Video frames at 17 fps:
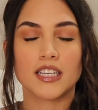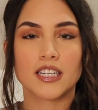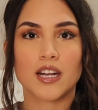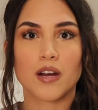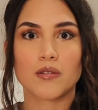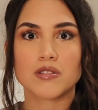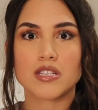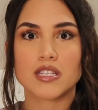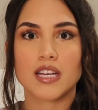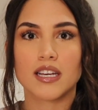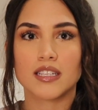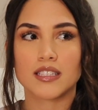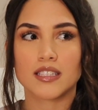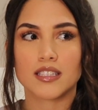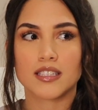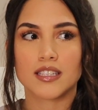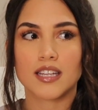and I was like,
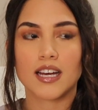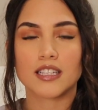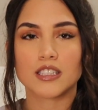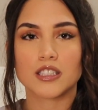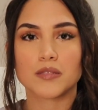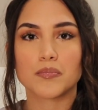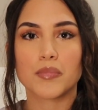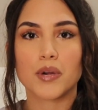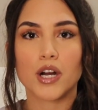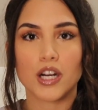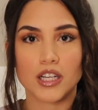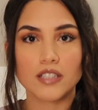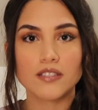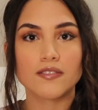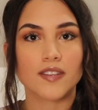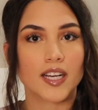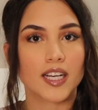that's
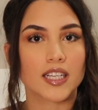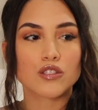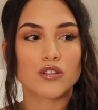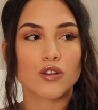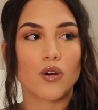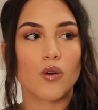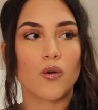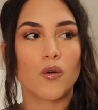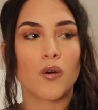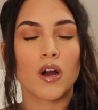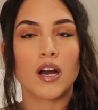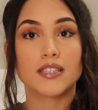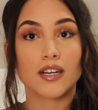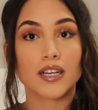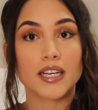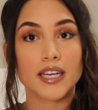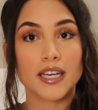perfect. So
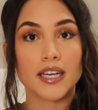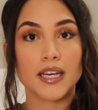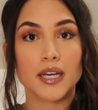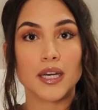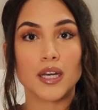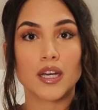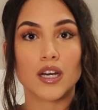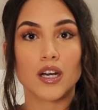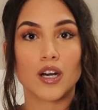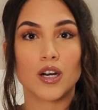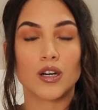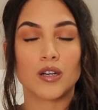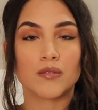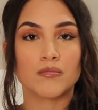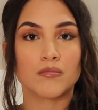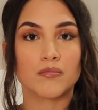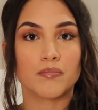Dougie
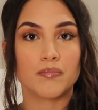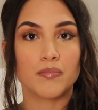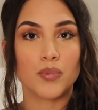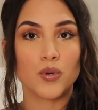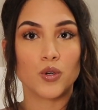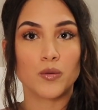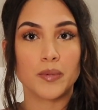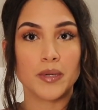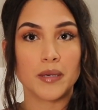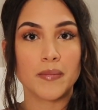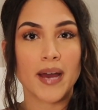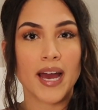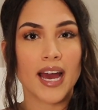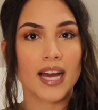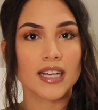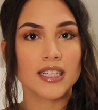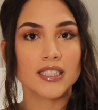poopy
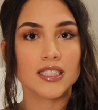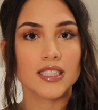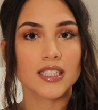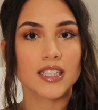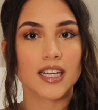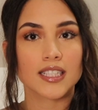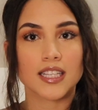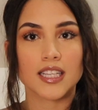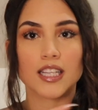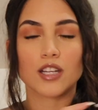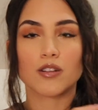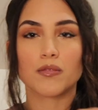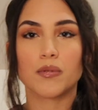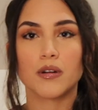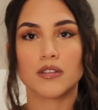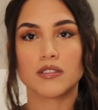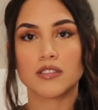bags, like the
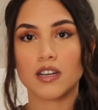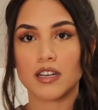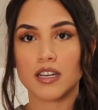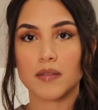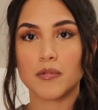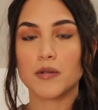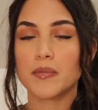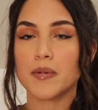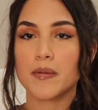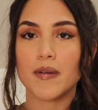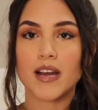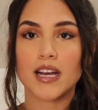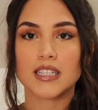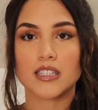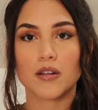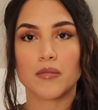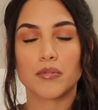little Dougie poopy
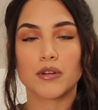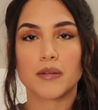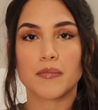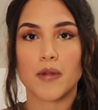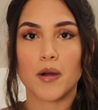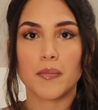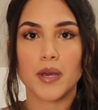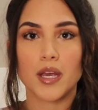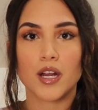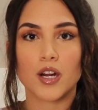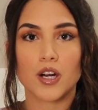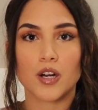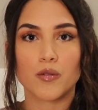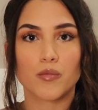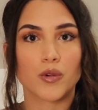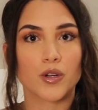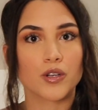bags, I'll put them up
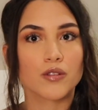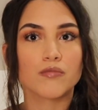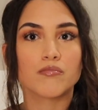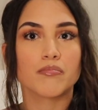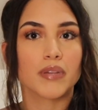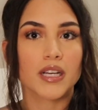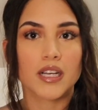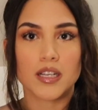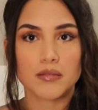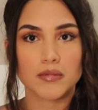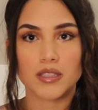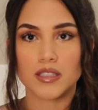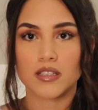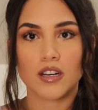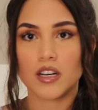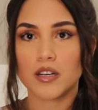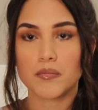here where you pick up the
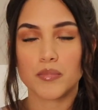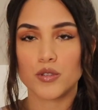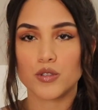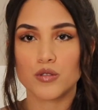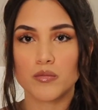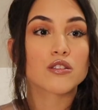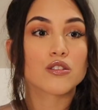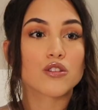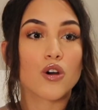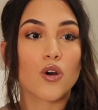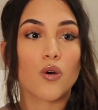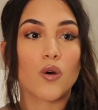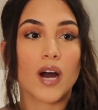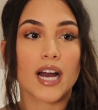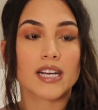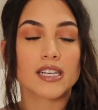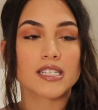dog poop.
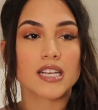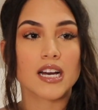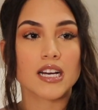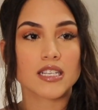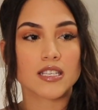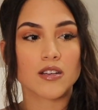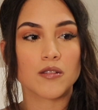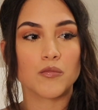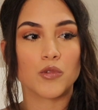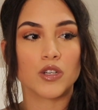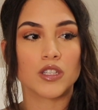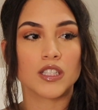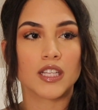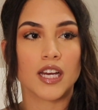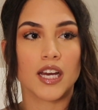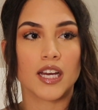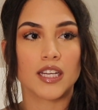So I saw
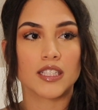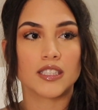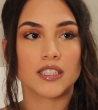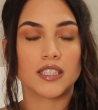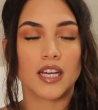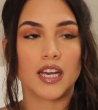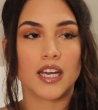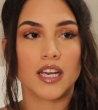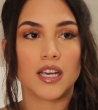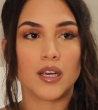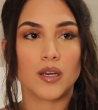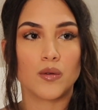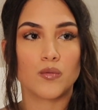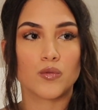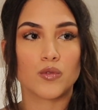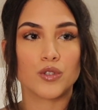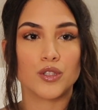someone that
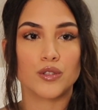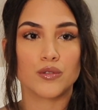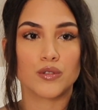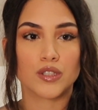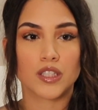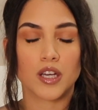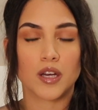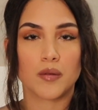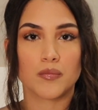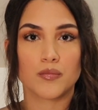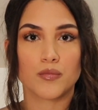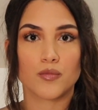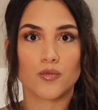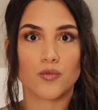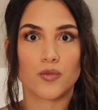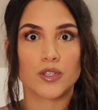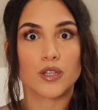they would use them
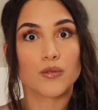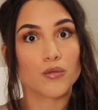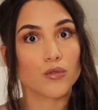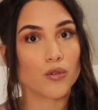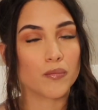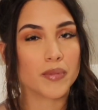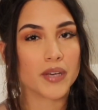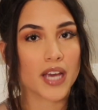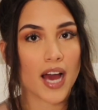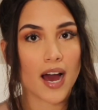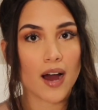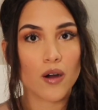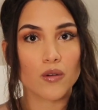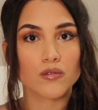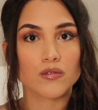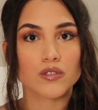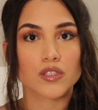when they will be
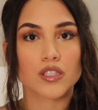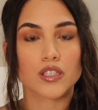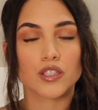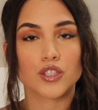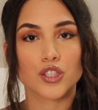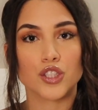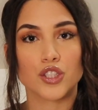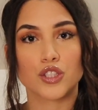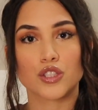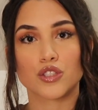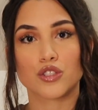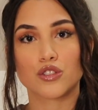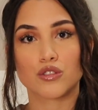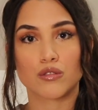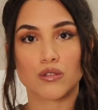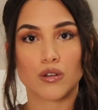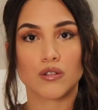out to
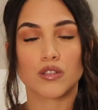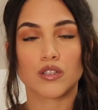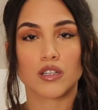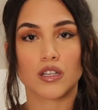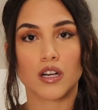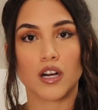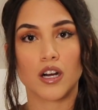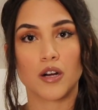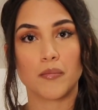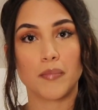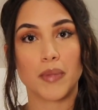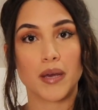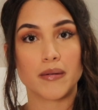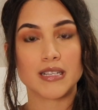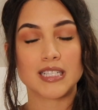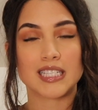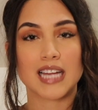just throw their
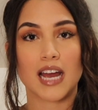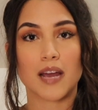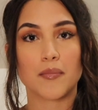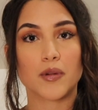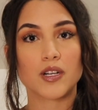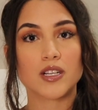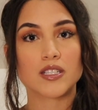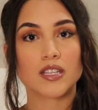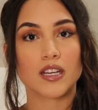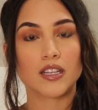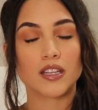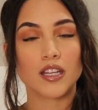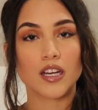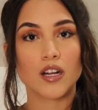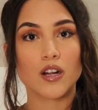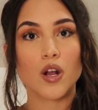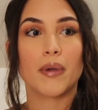baby's diapers in
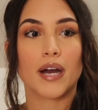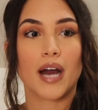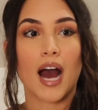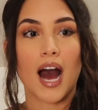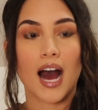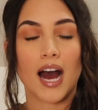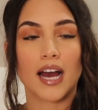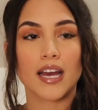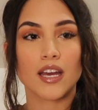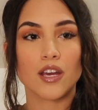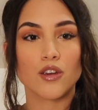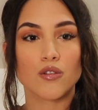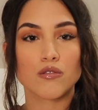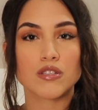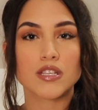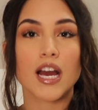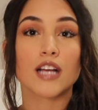there. But I
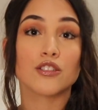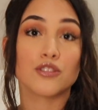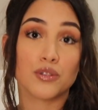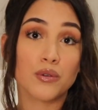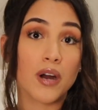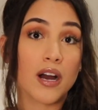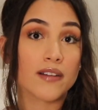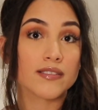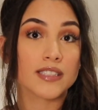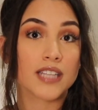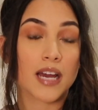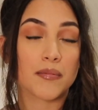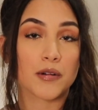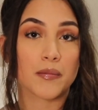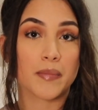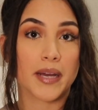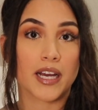use it, I do have a
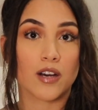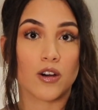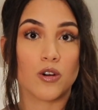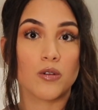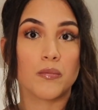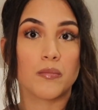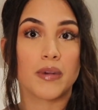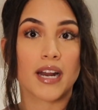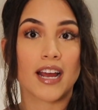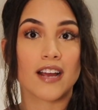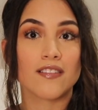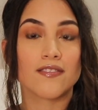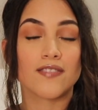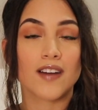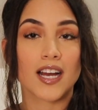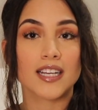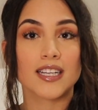diaper pail, but I
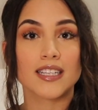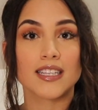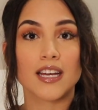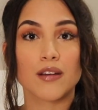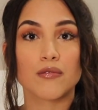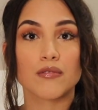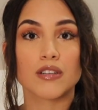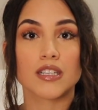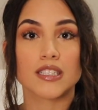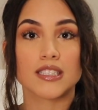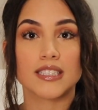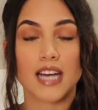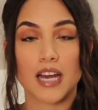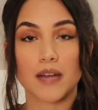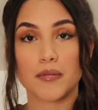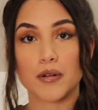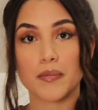find it that with a
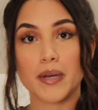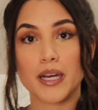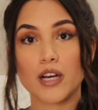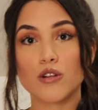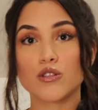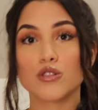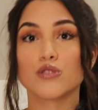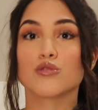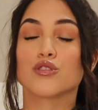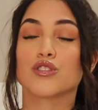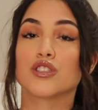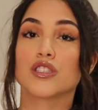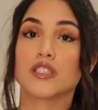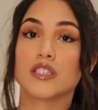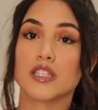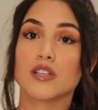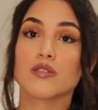diaper pail you
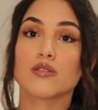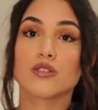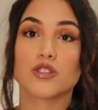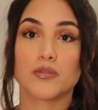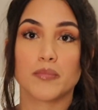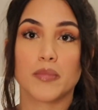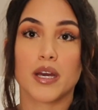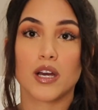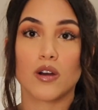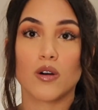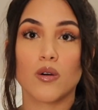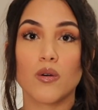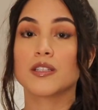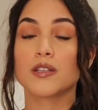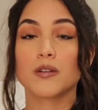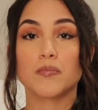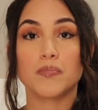still smell
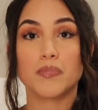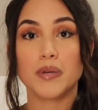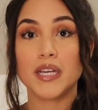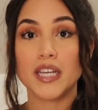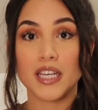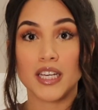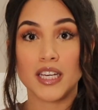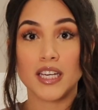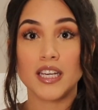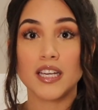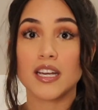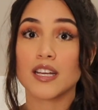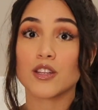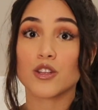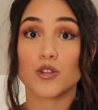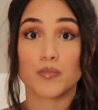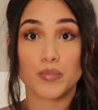the pee
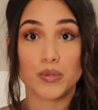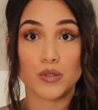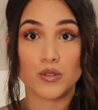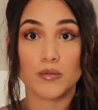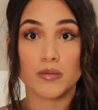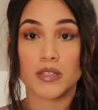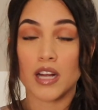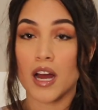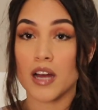and the poop,